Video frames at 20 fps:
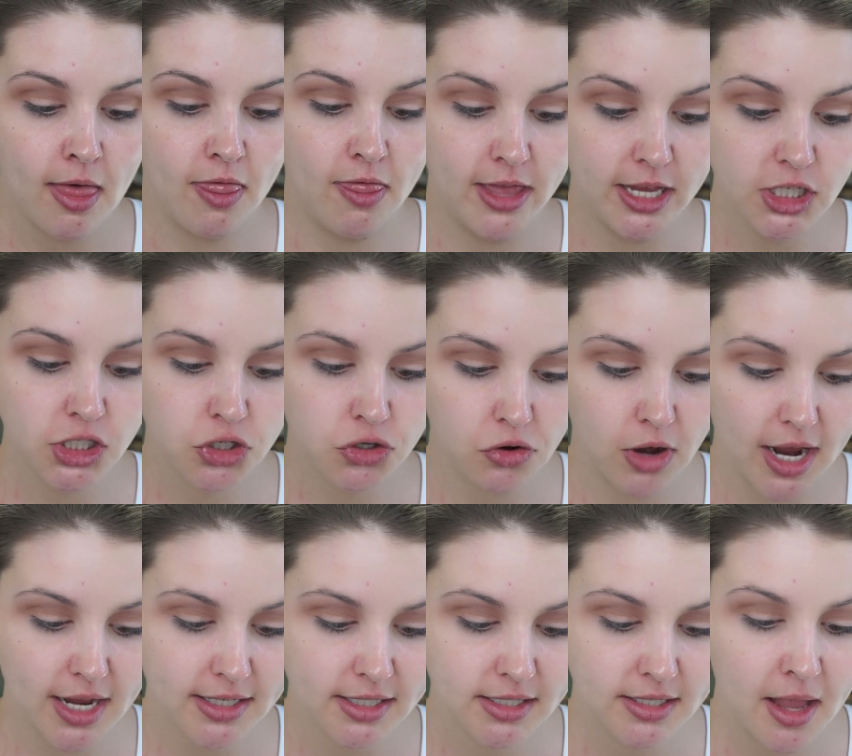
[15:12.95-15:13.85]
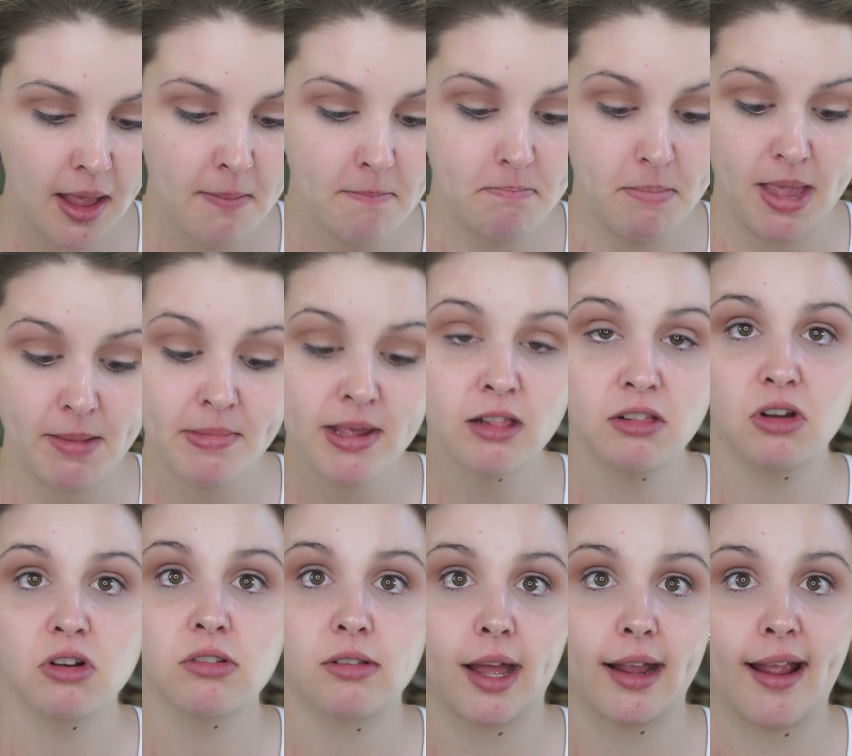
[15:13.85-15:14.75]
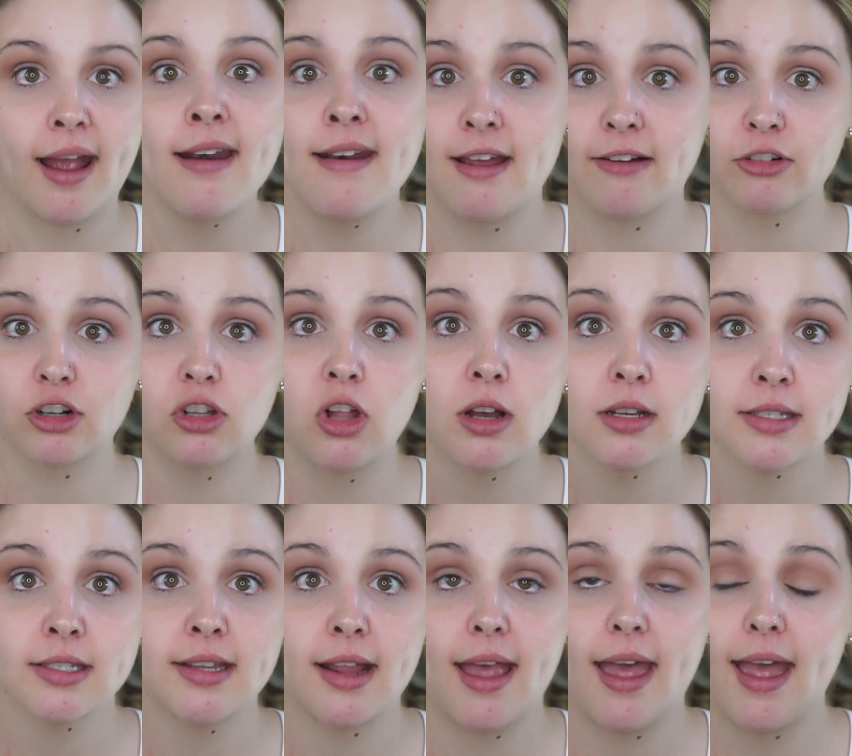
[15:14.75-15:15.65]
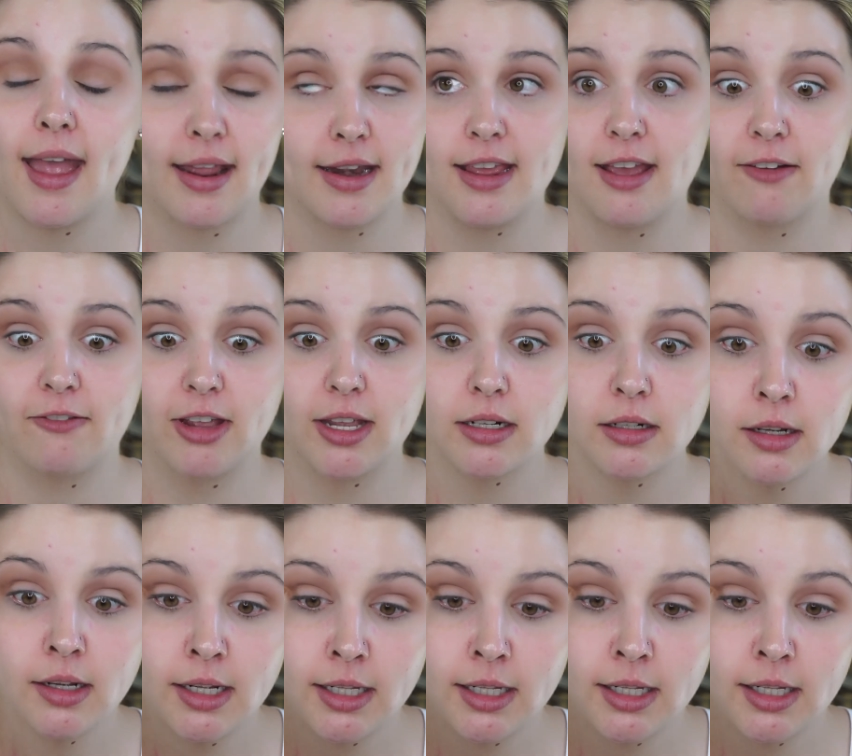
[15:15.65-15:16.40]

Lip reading: This dress made me look like I never lost any of it.